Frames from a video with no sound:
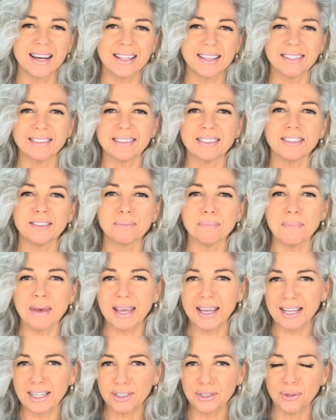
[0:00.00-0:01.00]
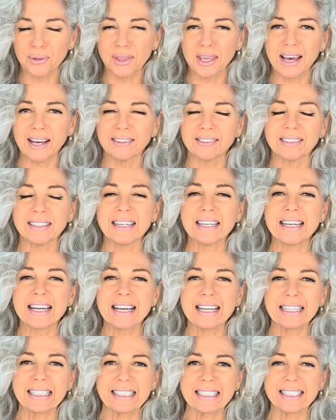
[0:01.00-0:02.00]
This is May
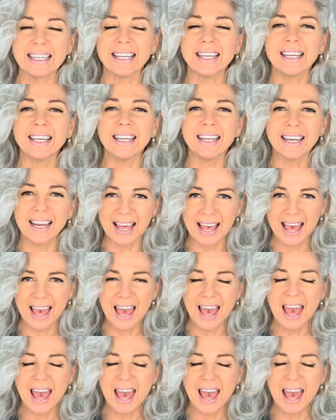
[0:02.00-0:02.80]
2019